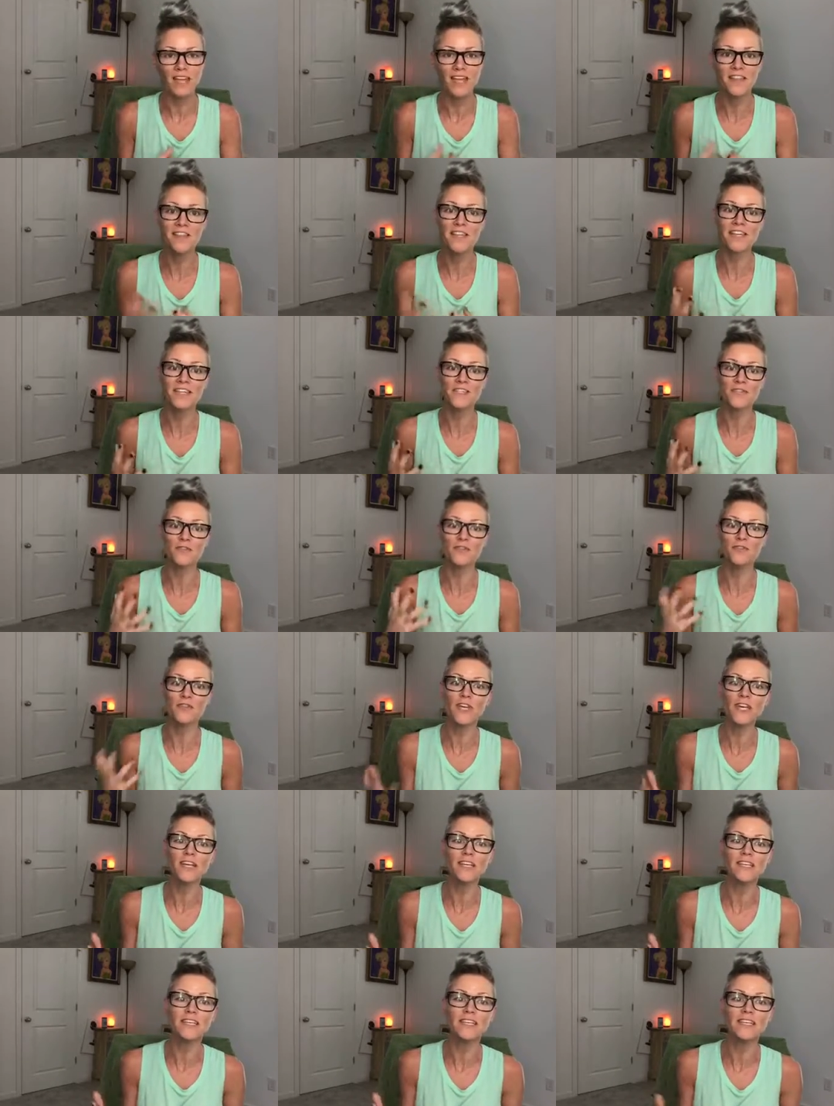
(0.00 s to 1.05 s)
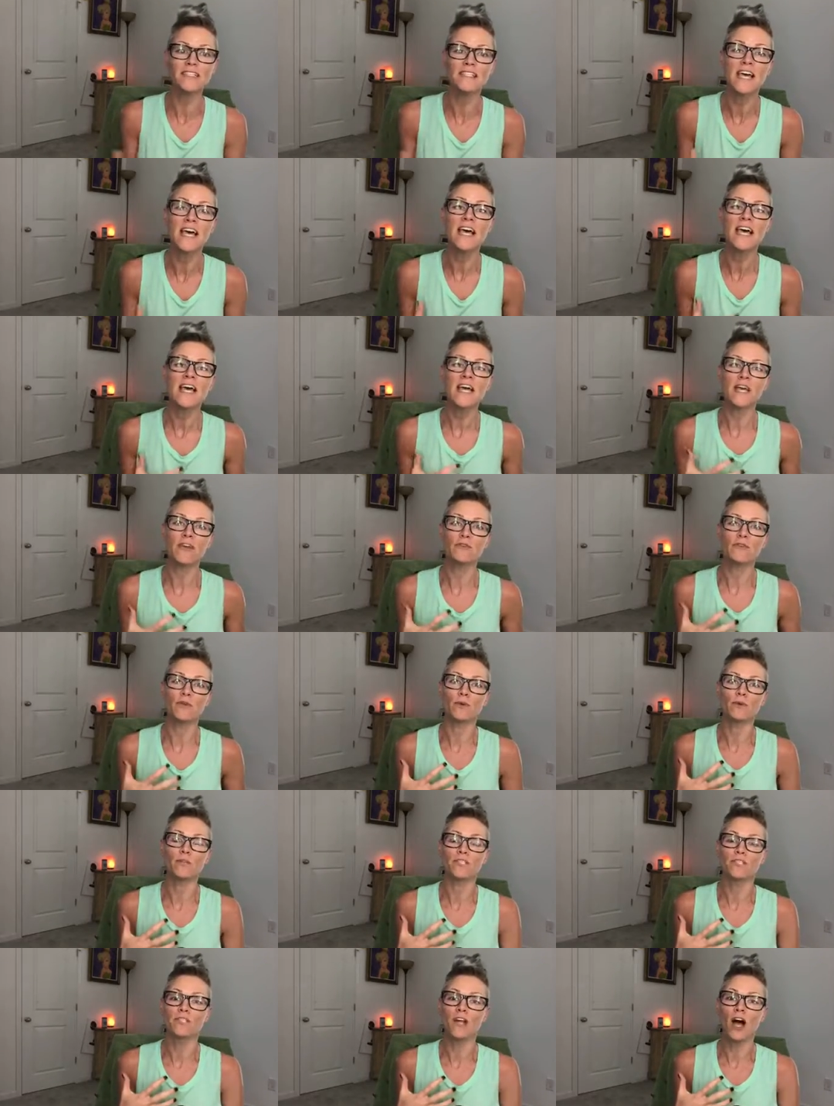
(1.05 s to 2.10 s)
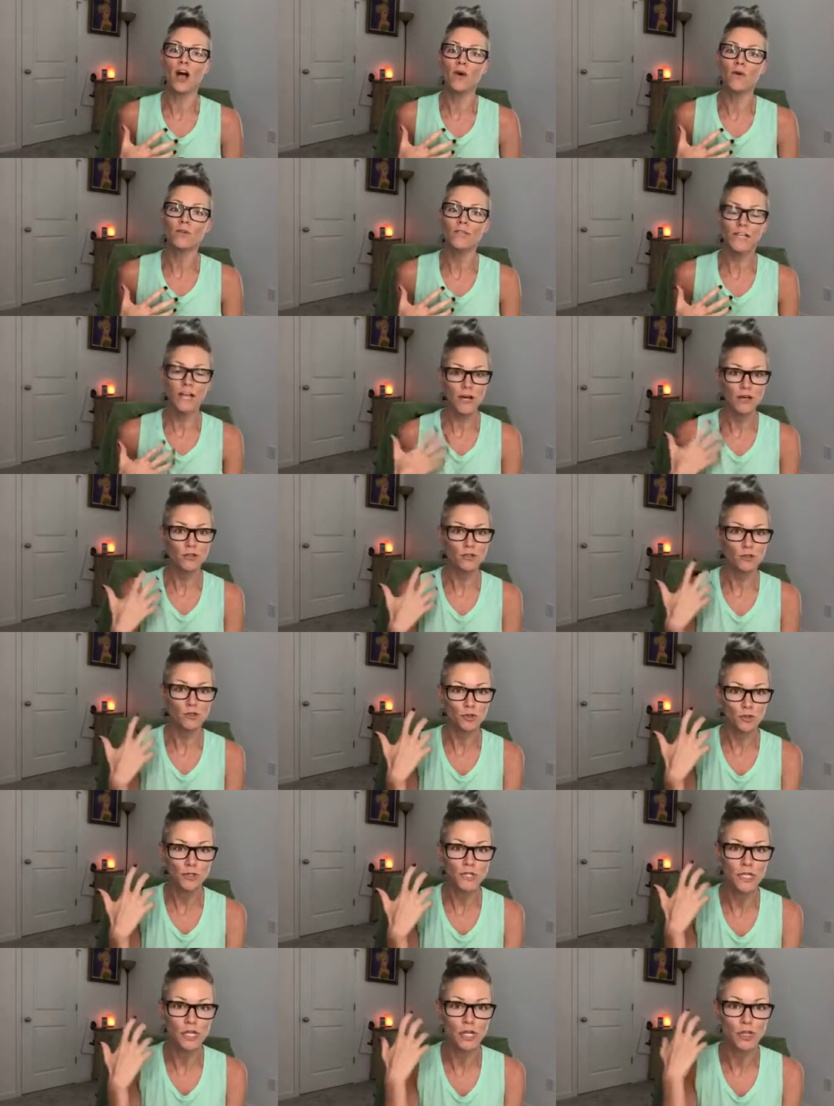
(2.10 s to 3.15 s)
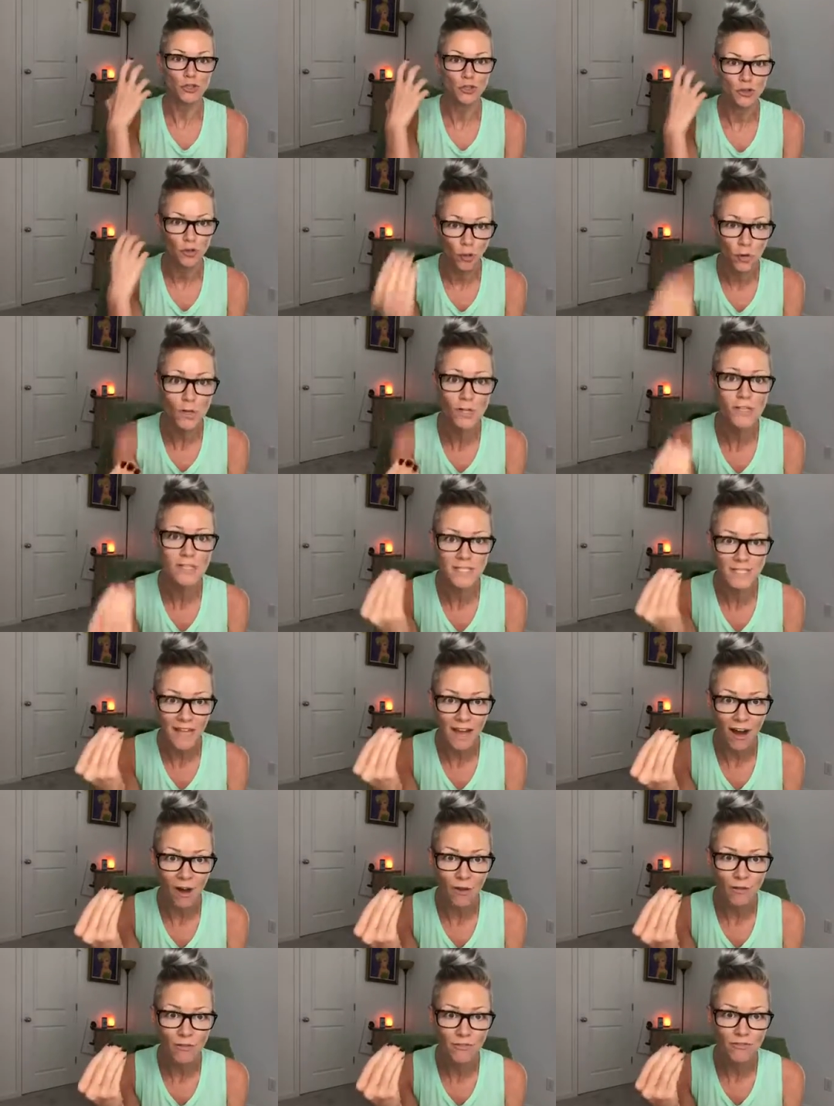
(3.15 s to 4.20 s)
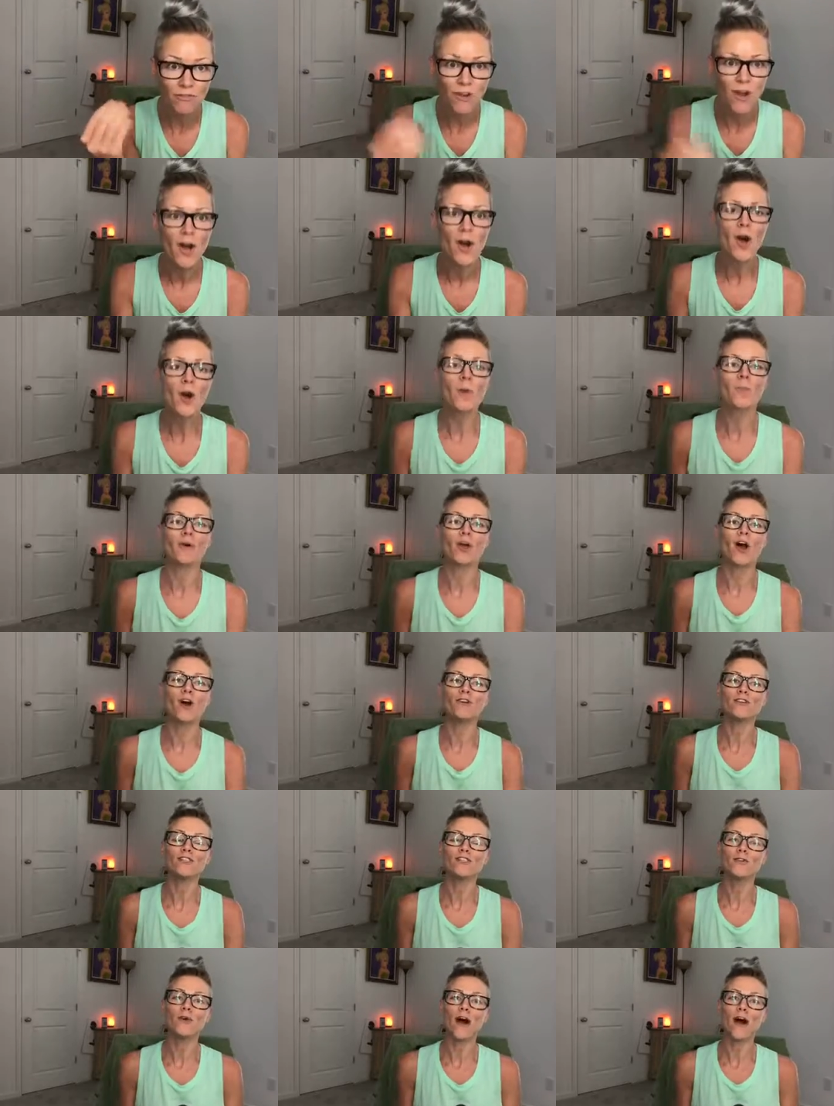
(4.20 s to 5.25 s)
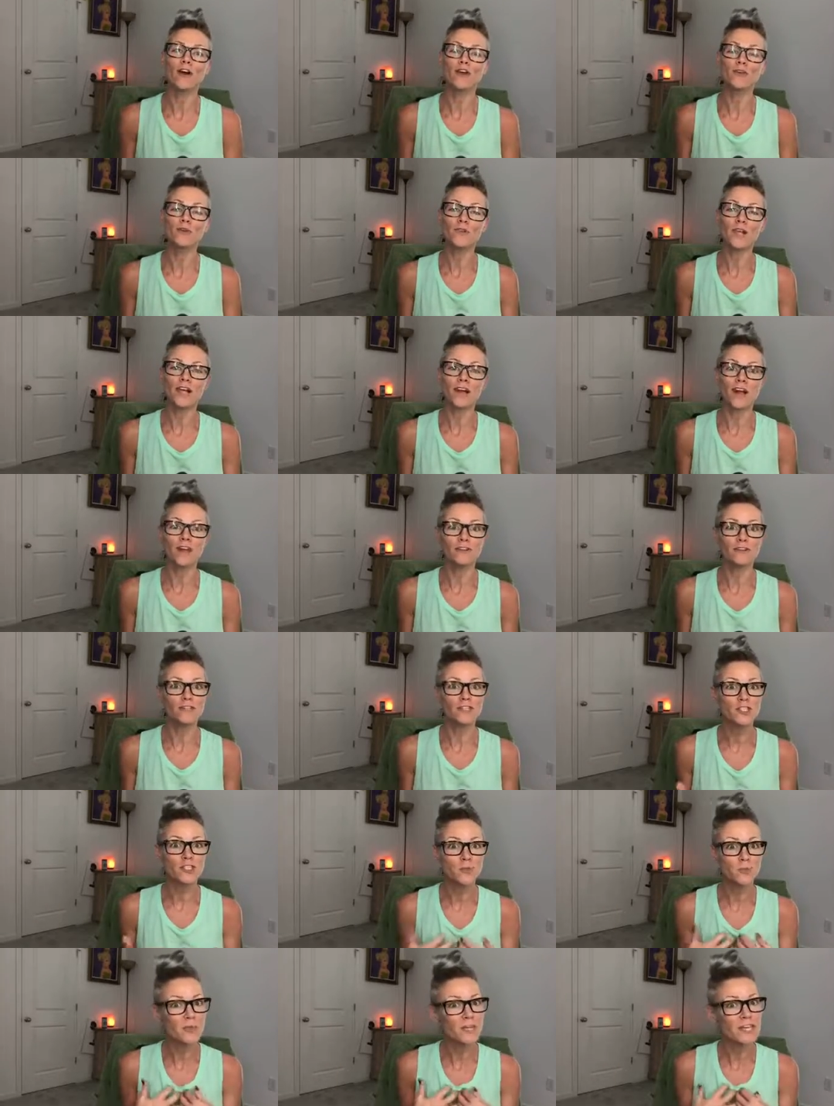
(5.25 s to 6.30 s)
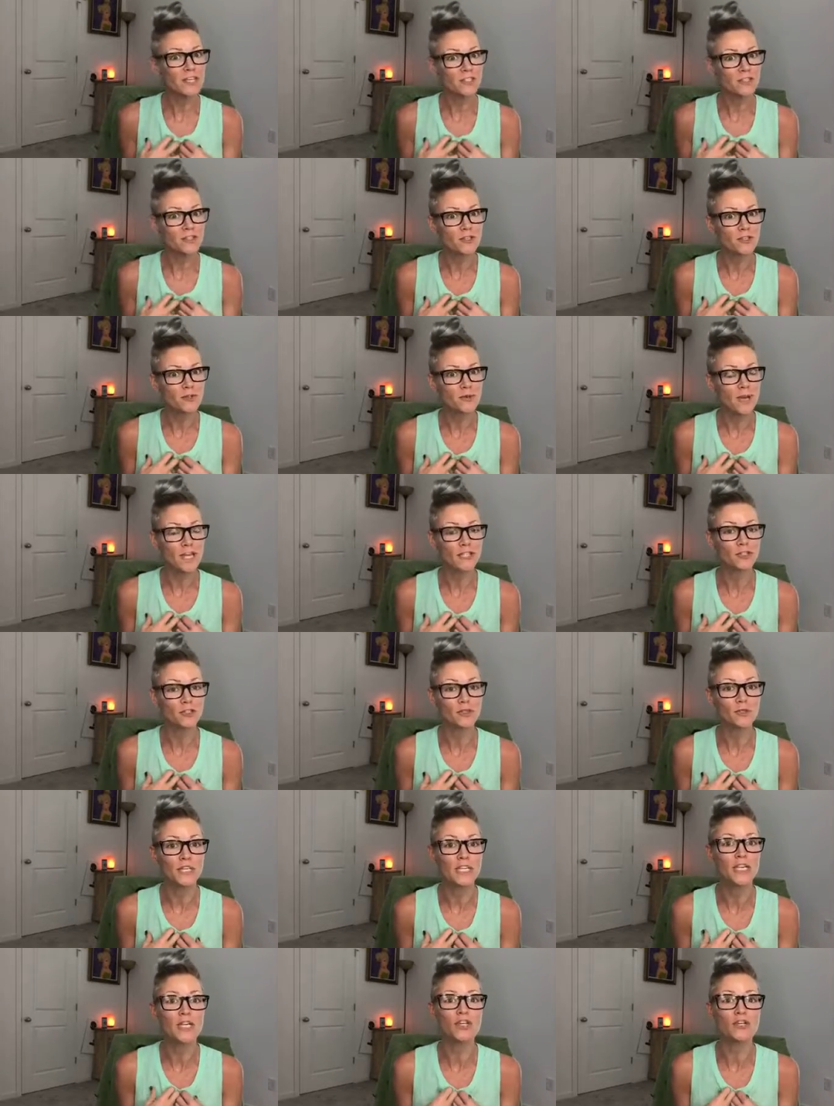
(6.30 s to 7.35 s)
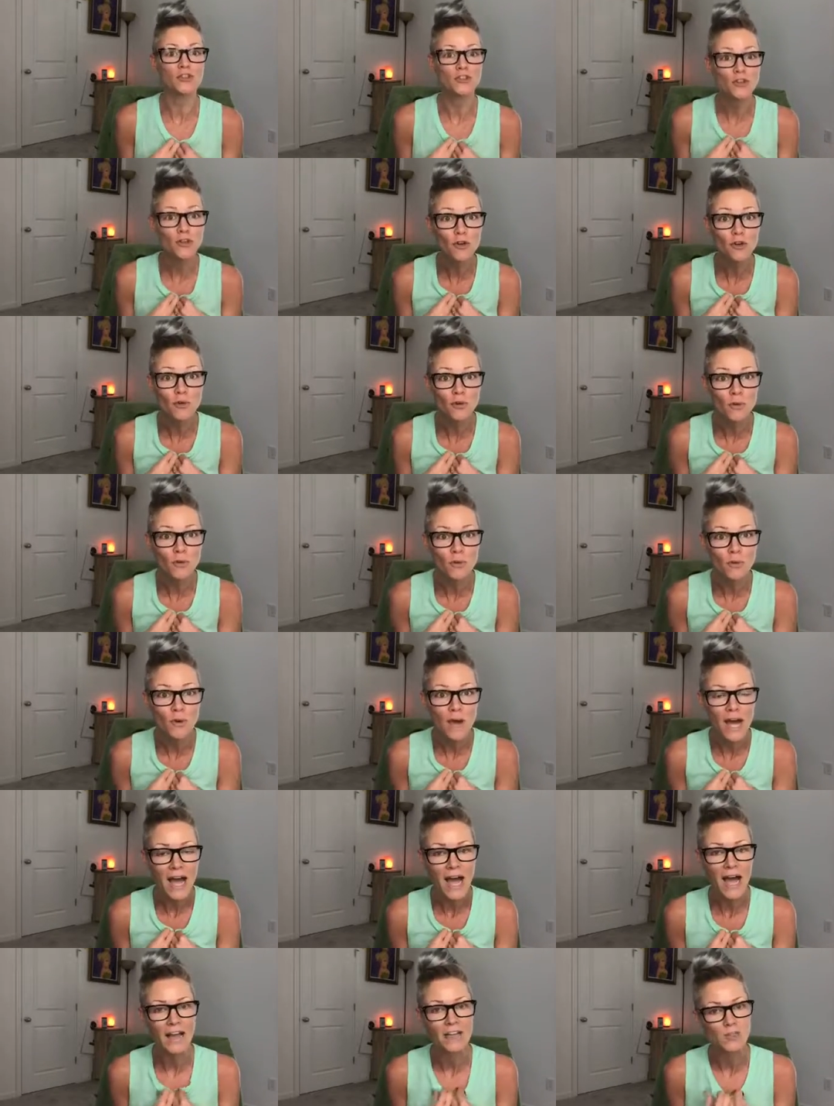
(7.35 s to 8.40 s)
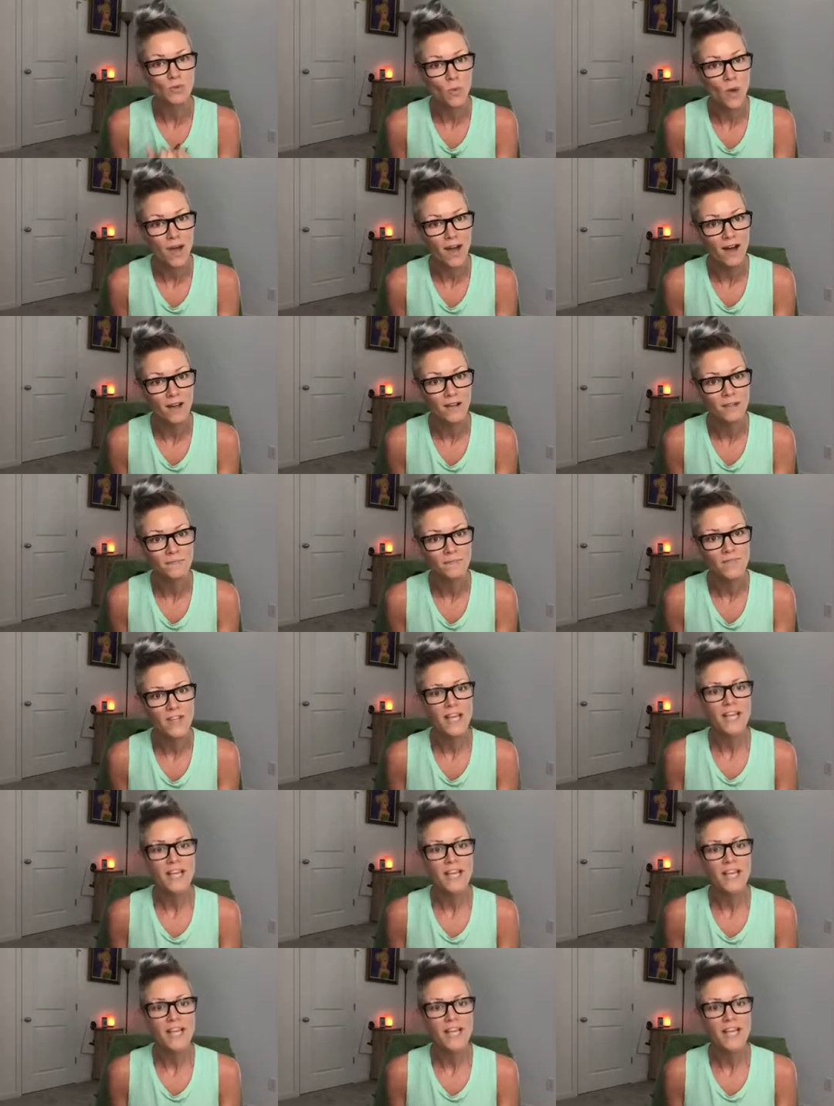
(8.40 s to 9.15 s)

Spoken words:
And these feelings influence not only how you treat yourself, but also how you let others speak to and treat you as well.